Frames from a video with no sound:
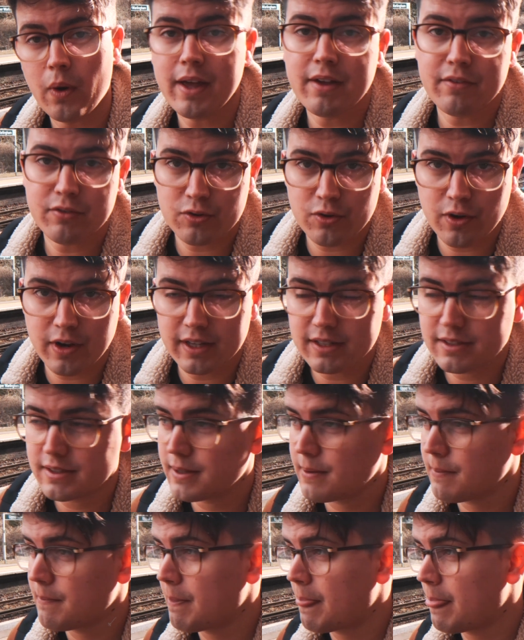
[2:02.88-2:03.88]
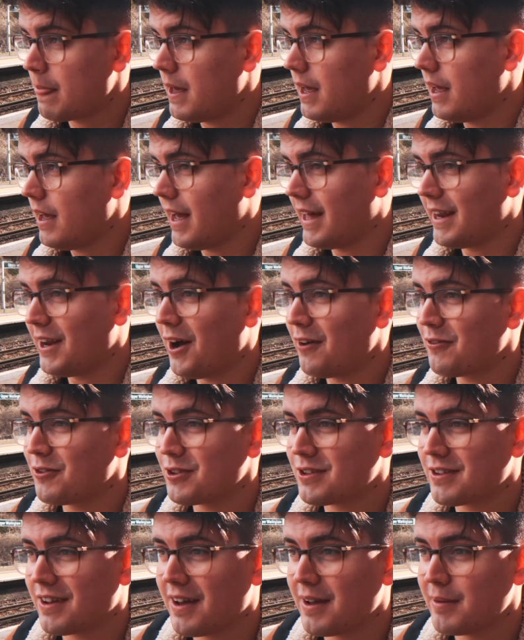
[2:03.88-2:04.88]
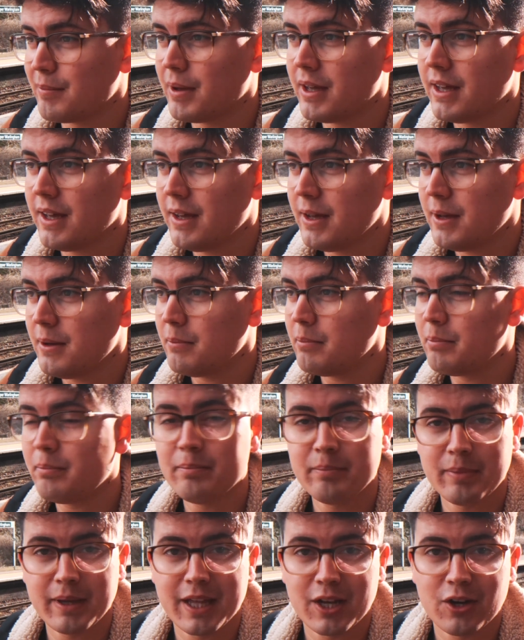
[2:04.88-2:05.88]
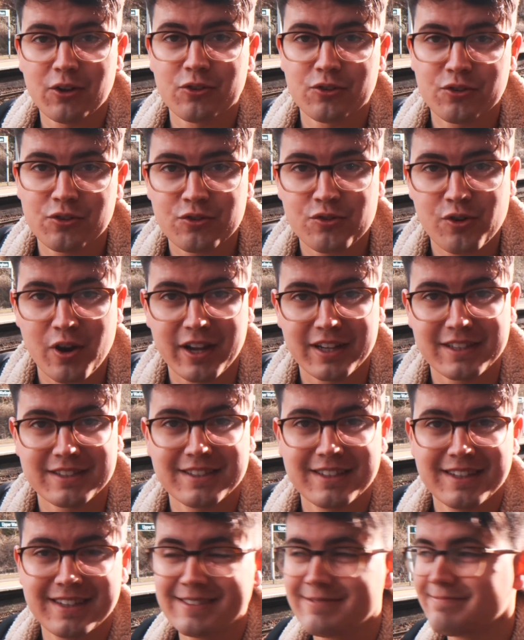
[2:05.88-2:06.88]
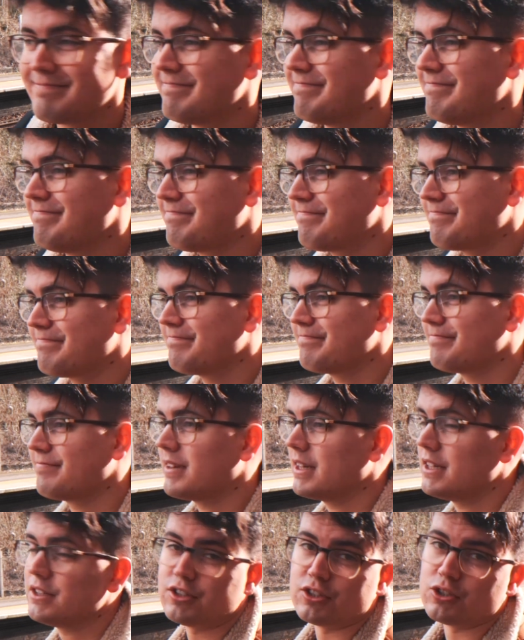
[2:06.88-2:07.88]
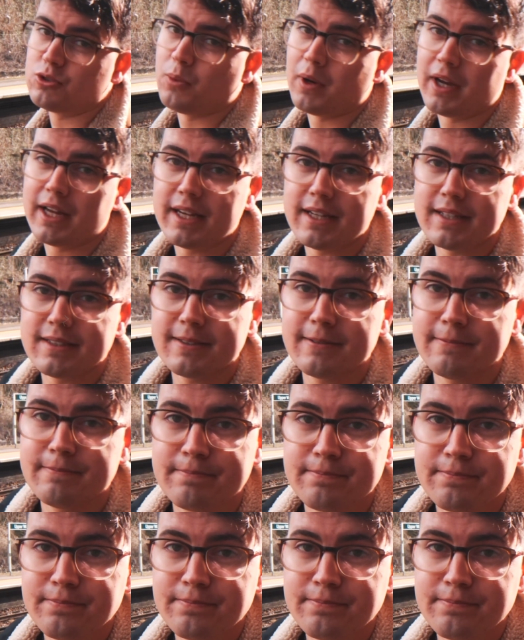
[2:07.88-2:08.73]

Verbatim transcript: waiting for trains and half your time being on trains. It's just the way it is.